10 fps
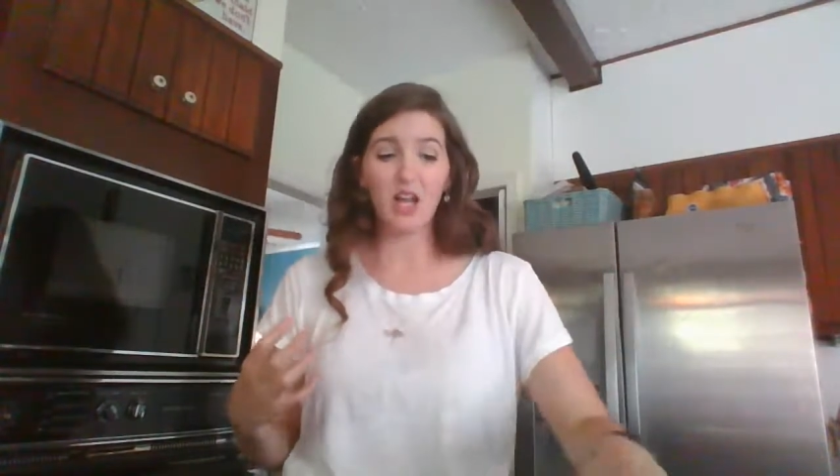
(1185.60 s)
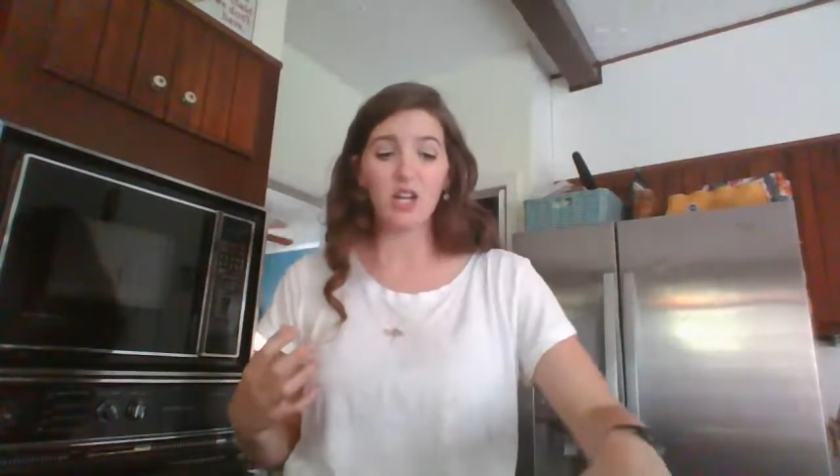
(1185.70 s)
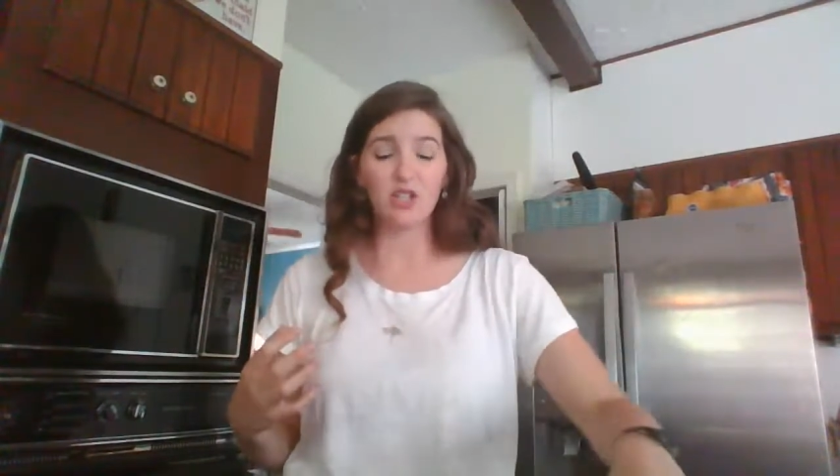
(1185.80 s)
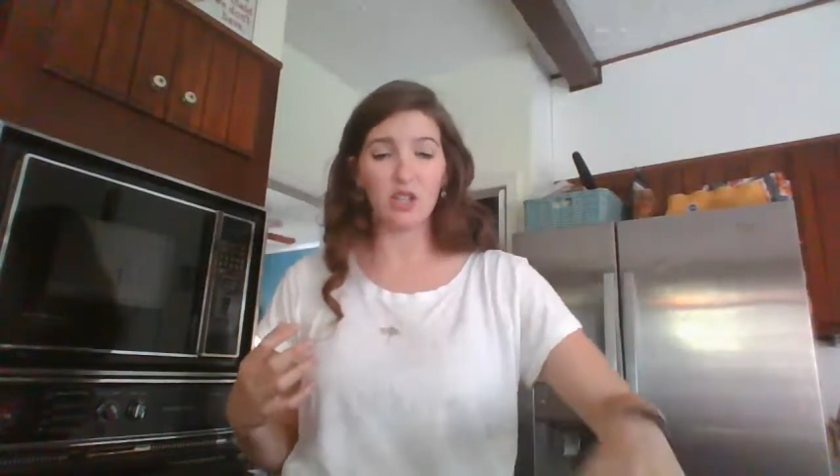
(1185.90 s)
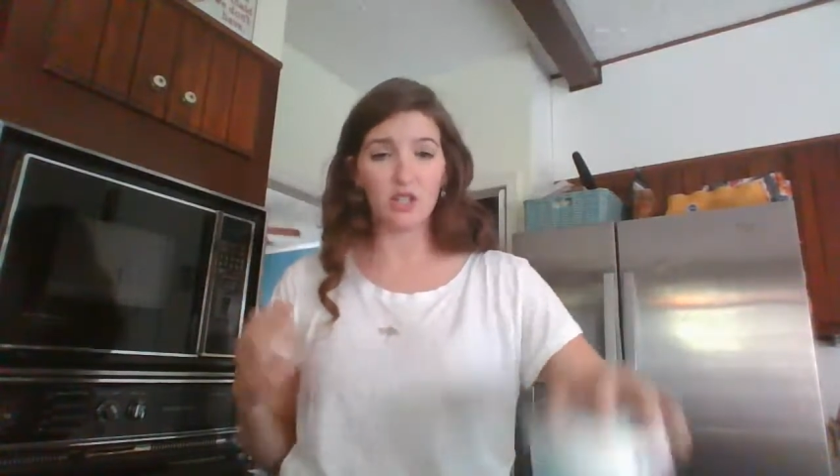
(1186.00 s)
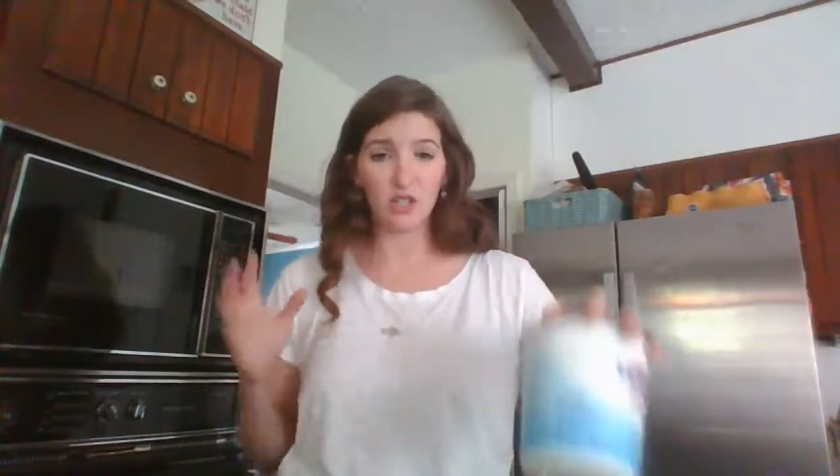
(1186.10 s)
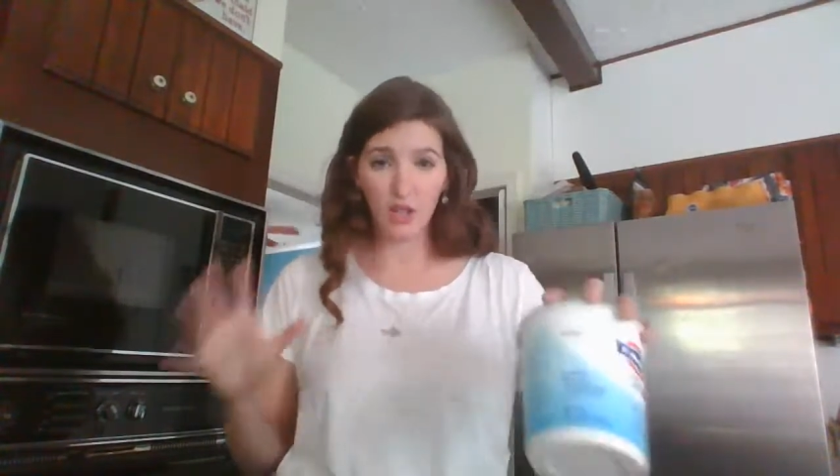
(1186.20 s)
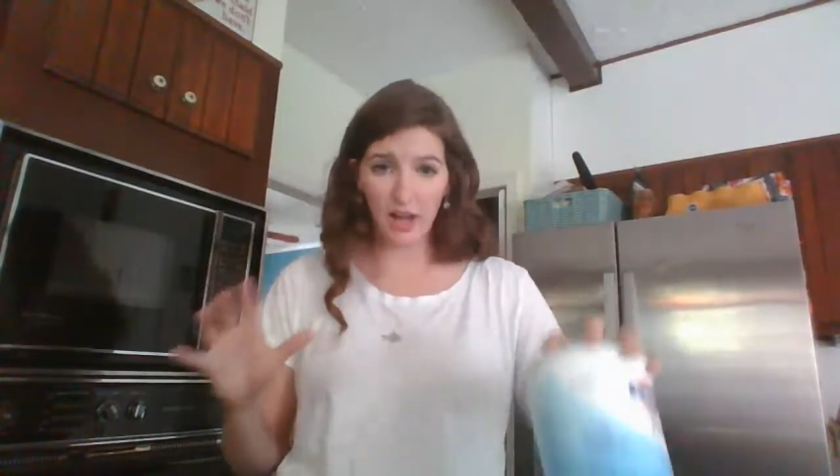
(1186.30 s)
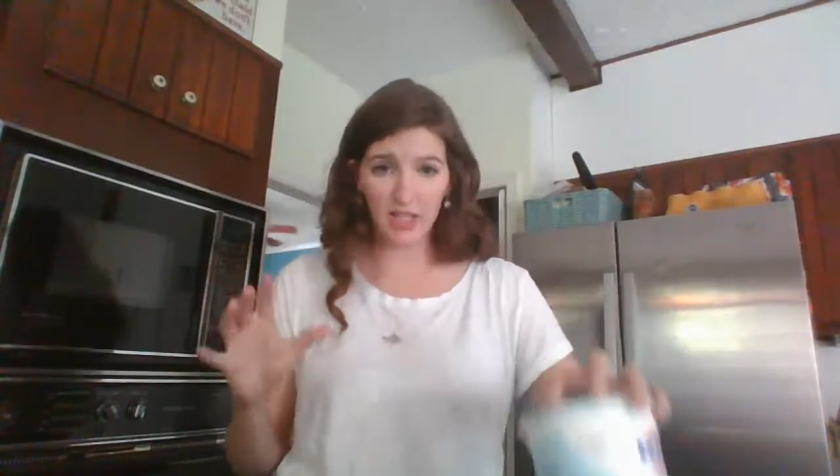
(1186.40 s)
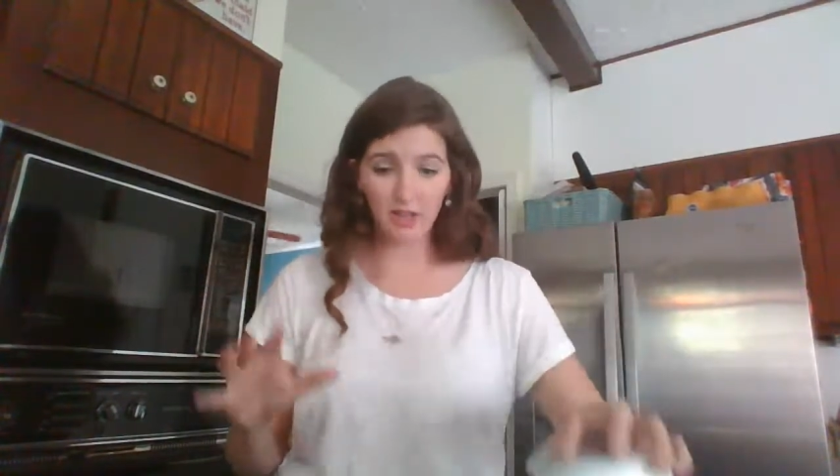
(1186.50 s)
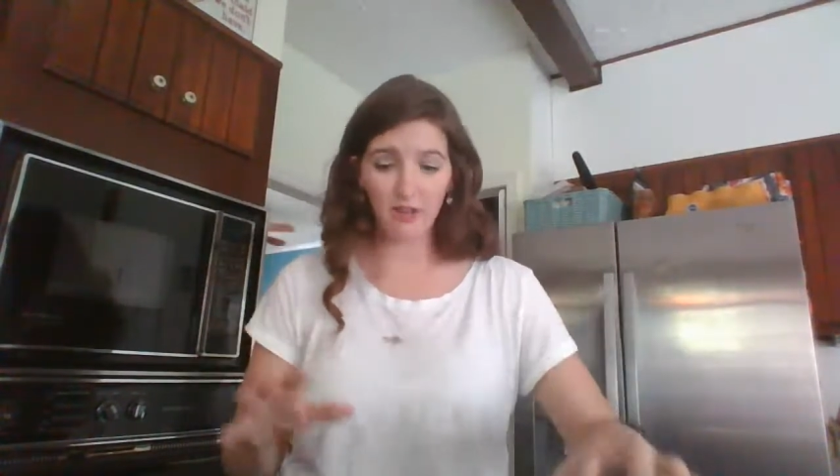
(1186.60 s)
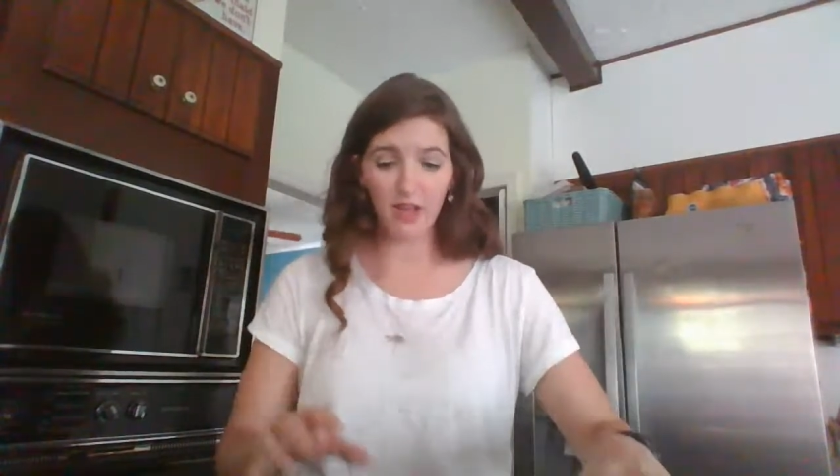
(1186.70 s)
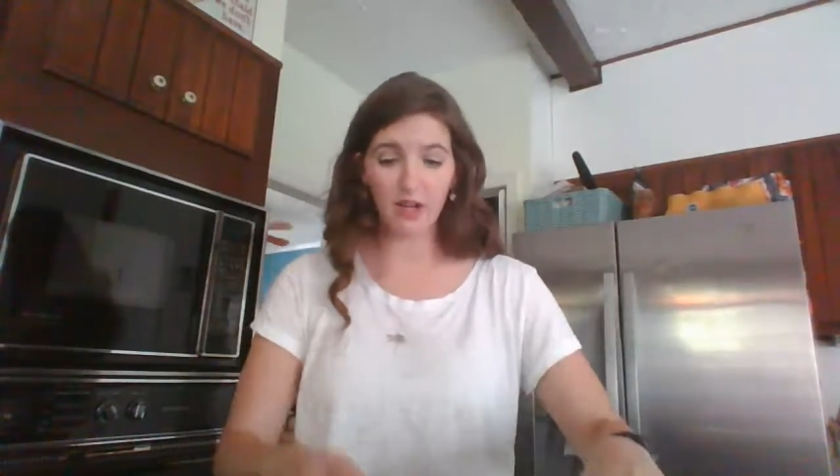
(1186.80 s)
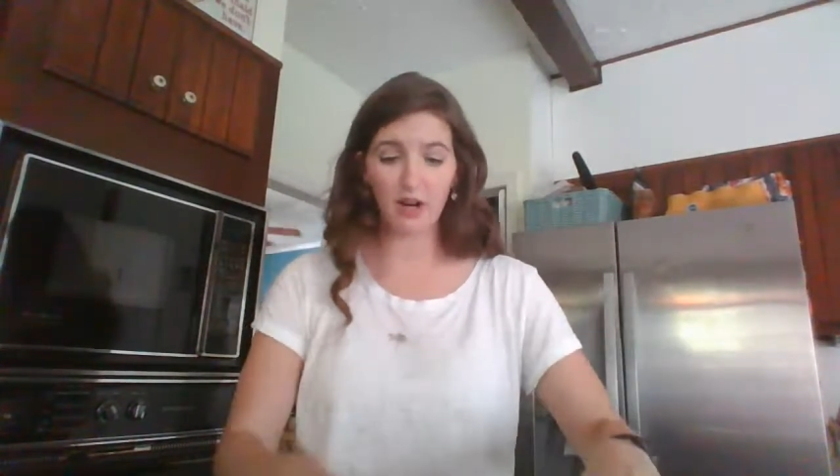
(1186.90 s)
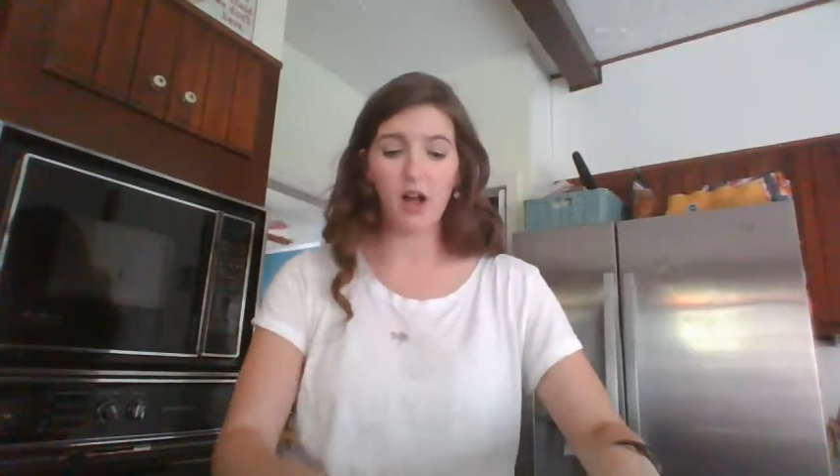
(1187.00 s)
So there's lots of
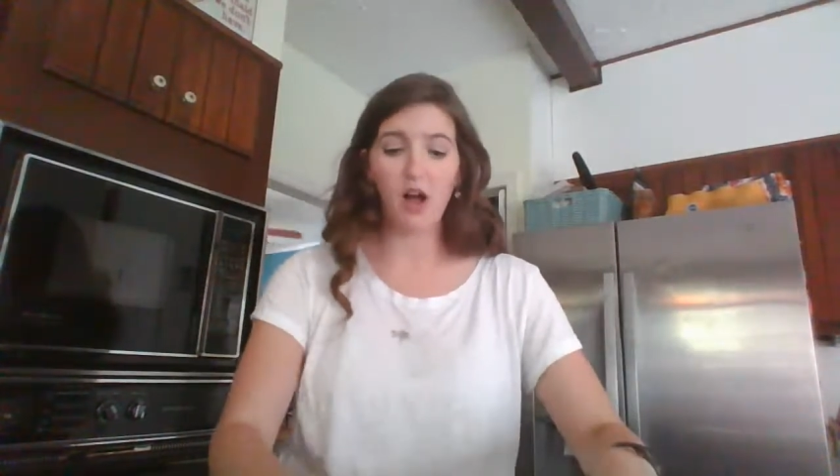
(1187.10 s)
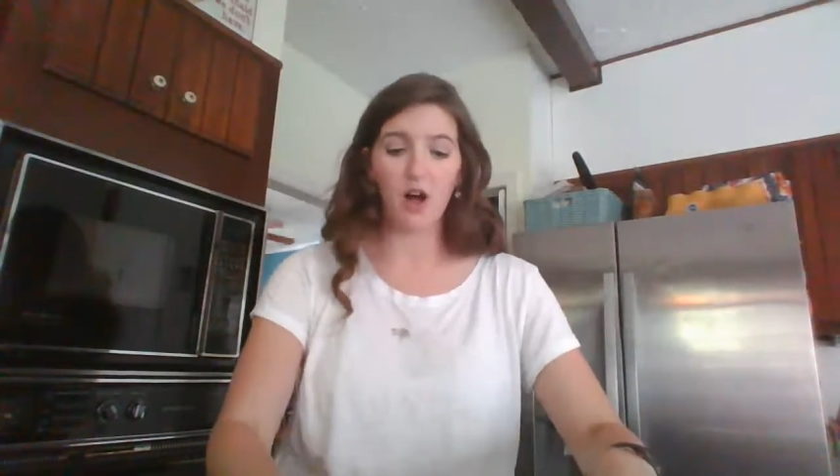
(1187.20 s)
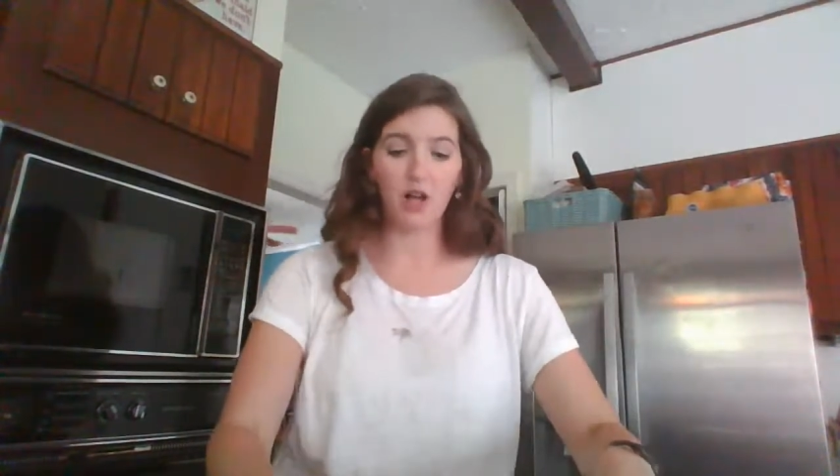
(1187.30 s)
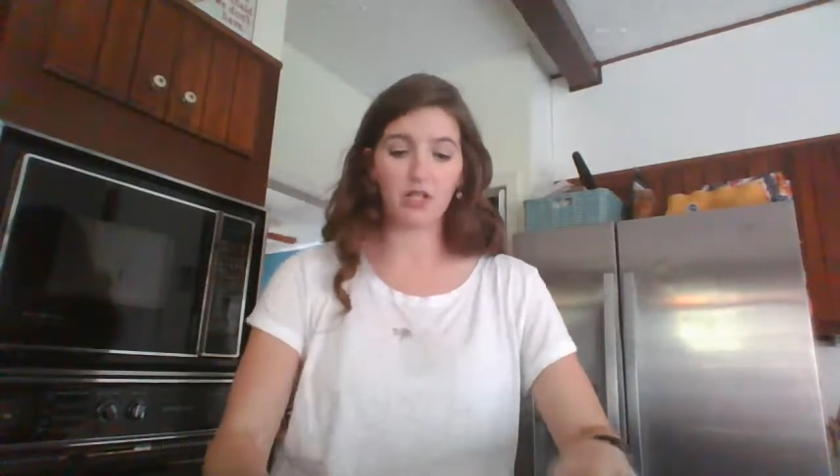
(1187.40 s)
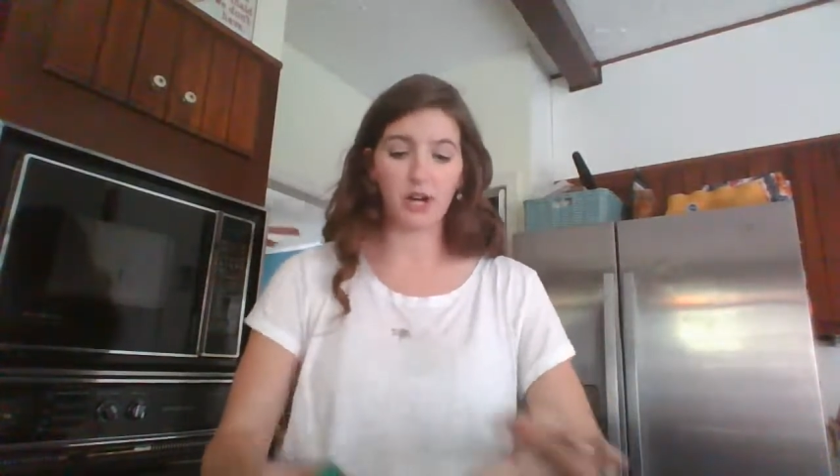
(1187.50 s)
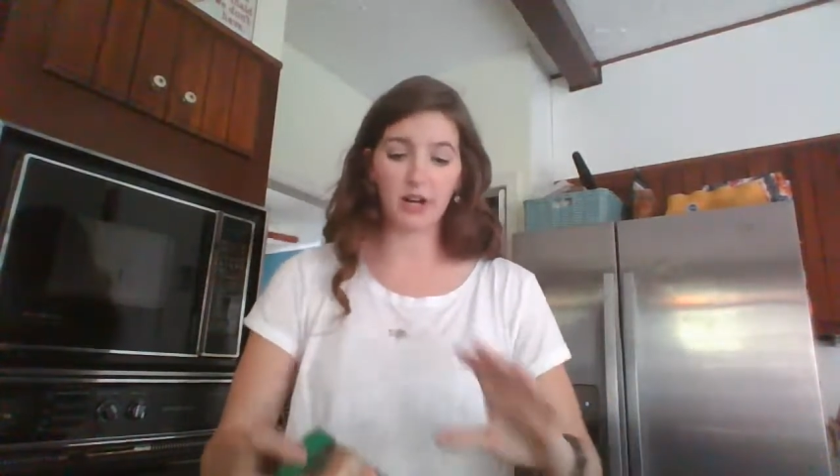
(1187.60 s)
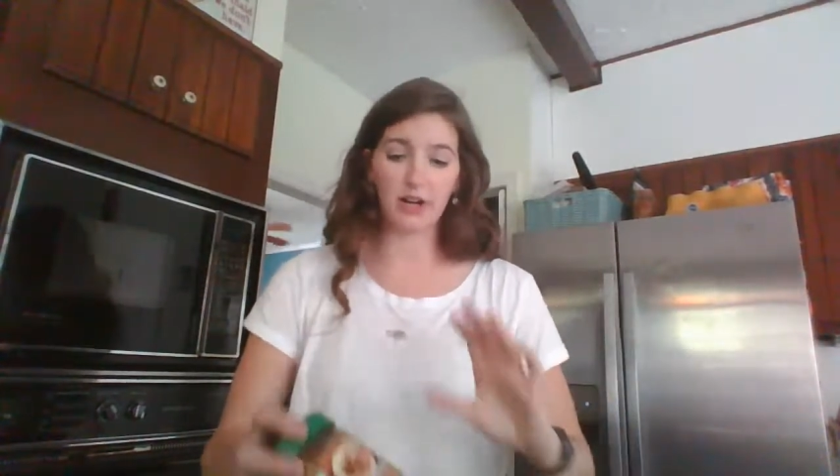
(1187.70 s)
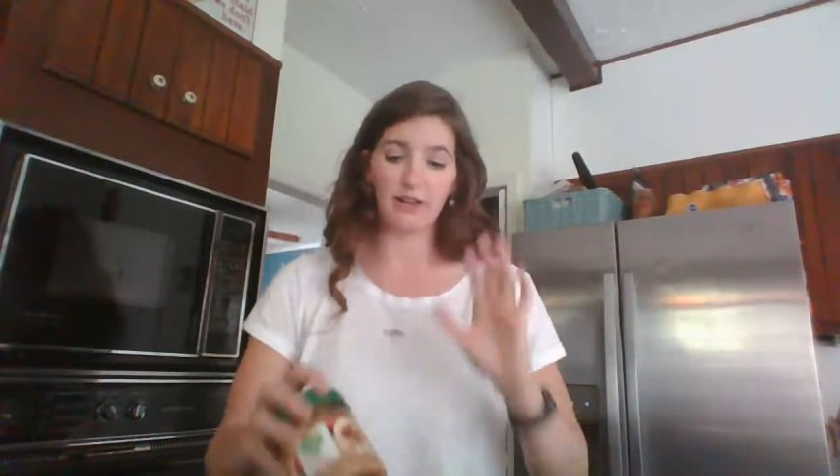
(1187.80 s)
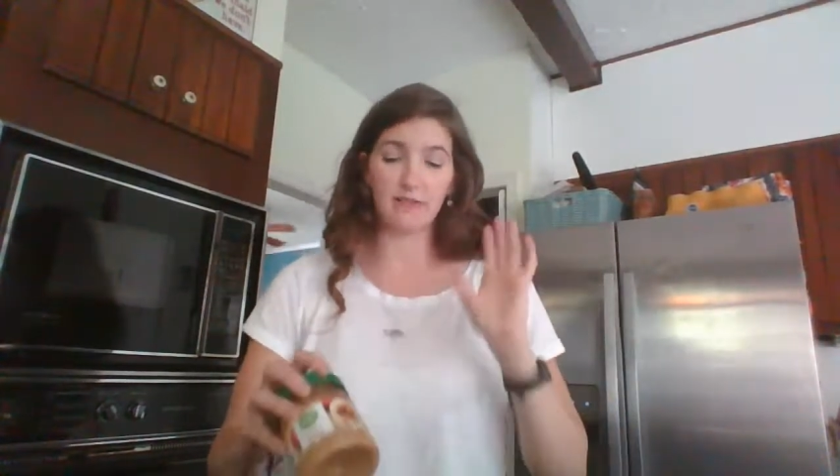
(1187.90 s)
other alternatives.